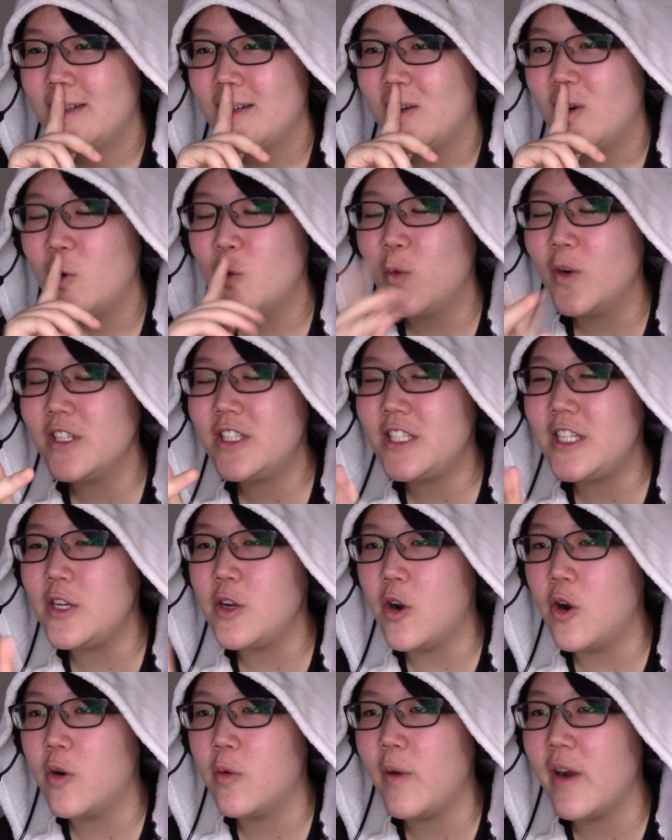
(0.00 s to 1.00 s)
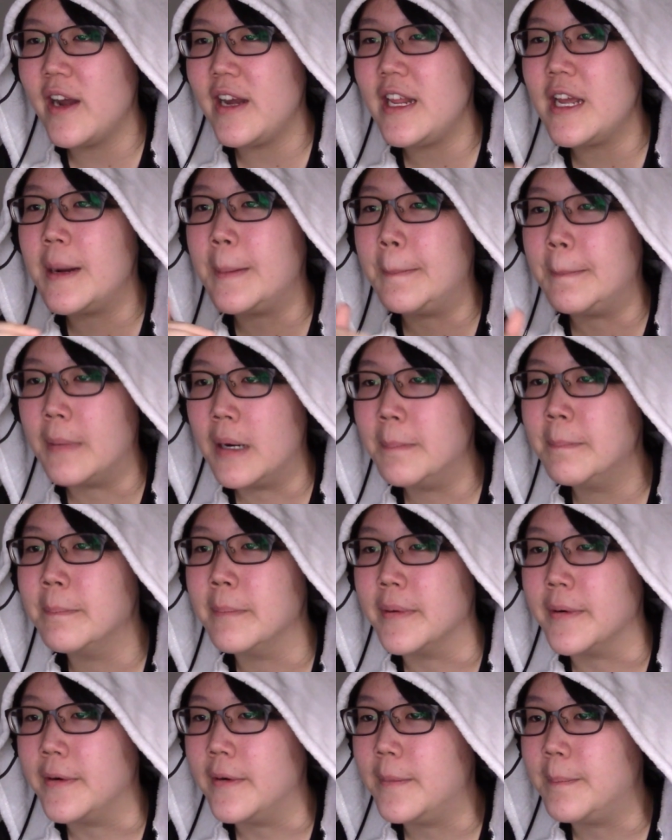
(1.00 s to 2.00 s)
Or was she already a
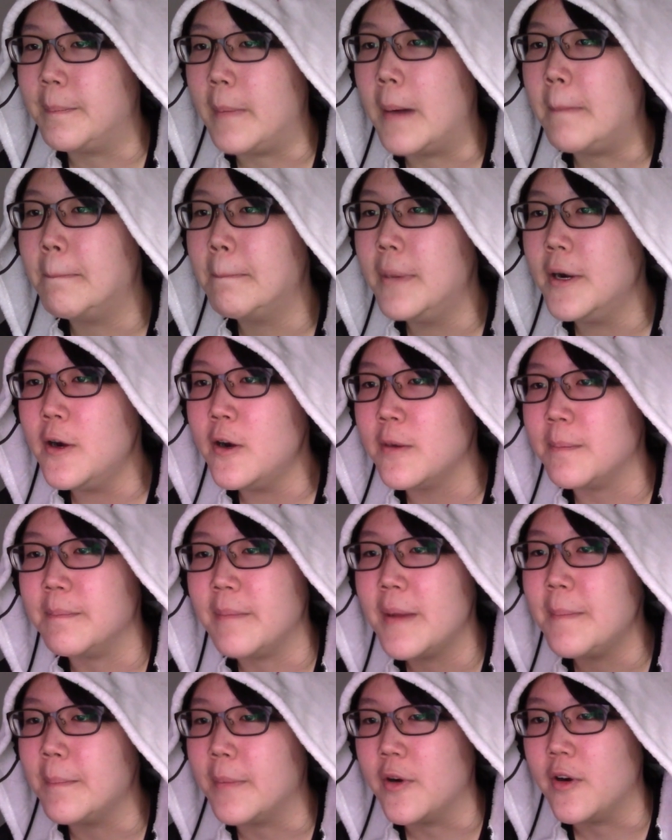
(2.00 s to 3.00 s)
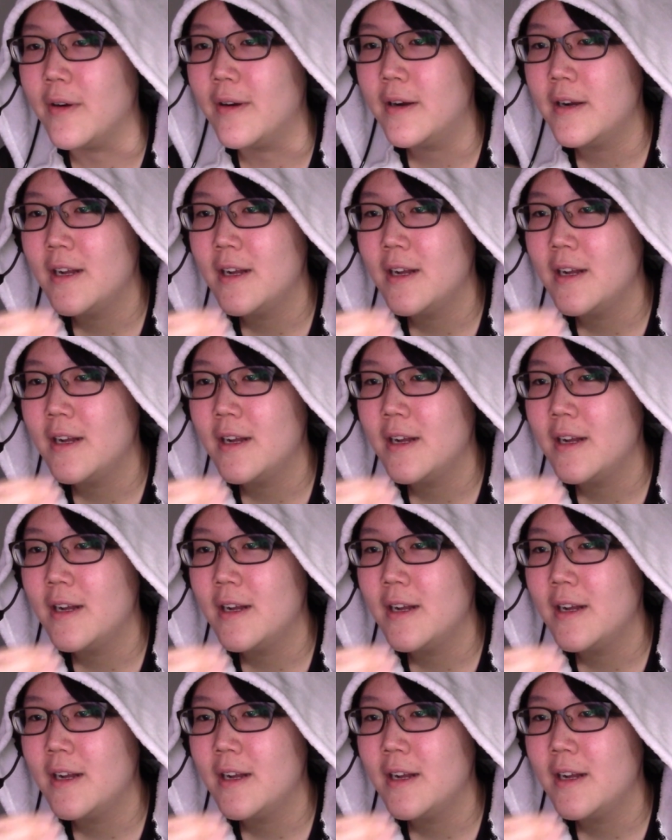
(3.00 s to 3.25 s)
mumber? Mumber? Member.